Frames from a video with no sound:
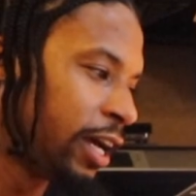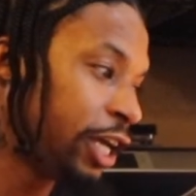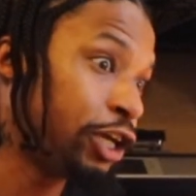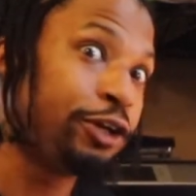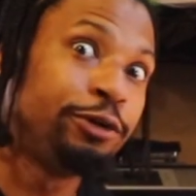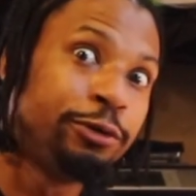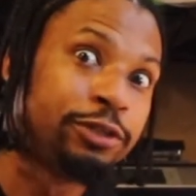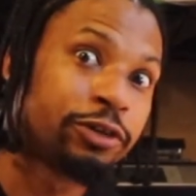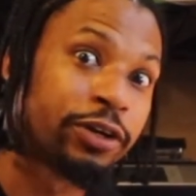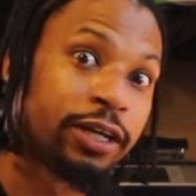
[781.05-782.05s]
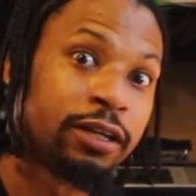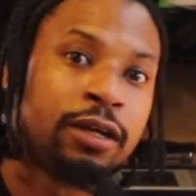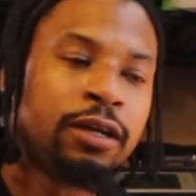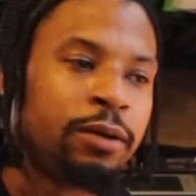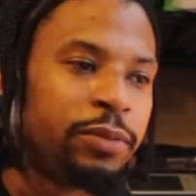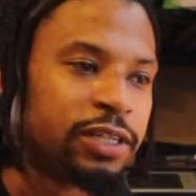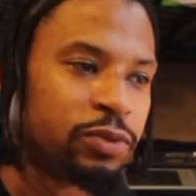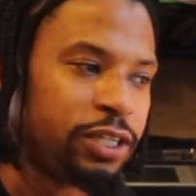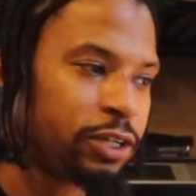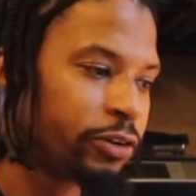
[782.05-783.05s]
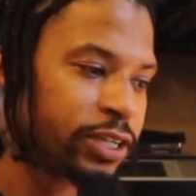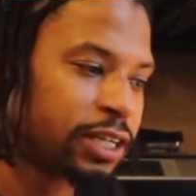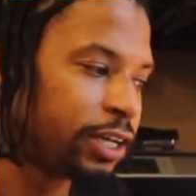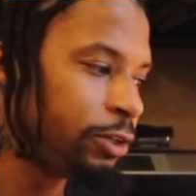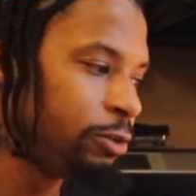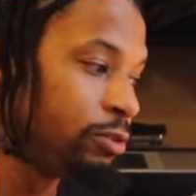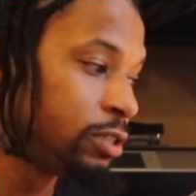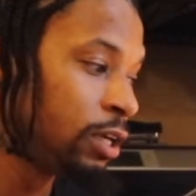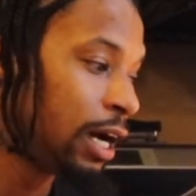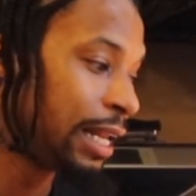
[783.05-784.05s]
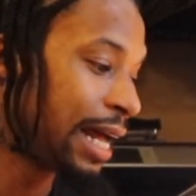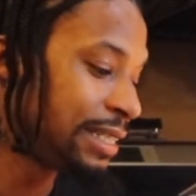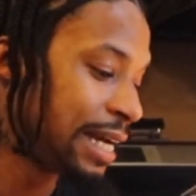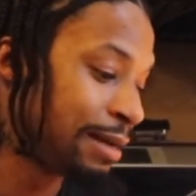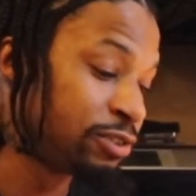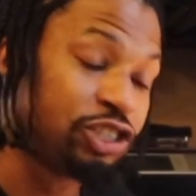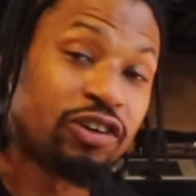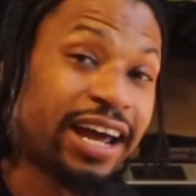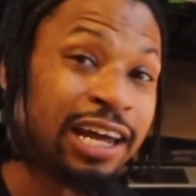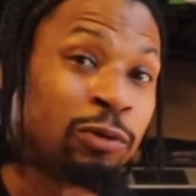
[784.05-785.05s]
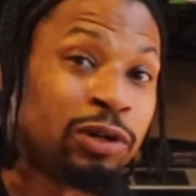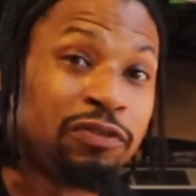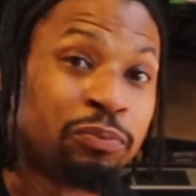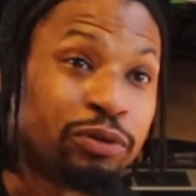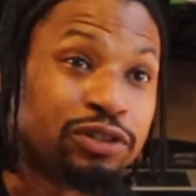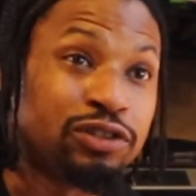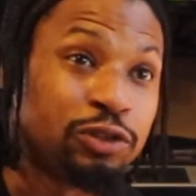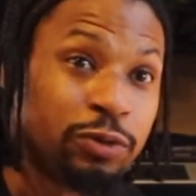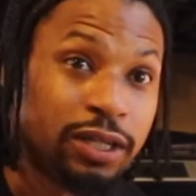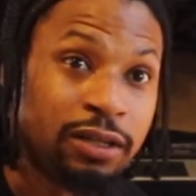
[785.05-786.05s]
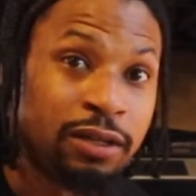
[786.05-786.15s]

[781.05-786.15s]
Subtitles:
huge cricket, because when the crickets are huge, a lot of times the dragon won't even pursue it.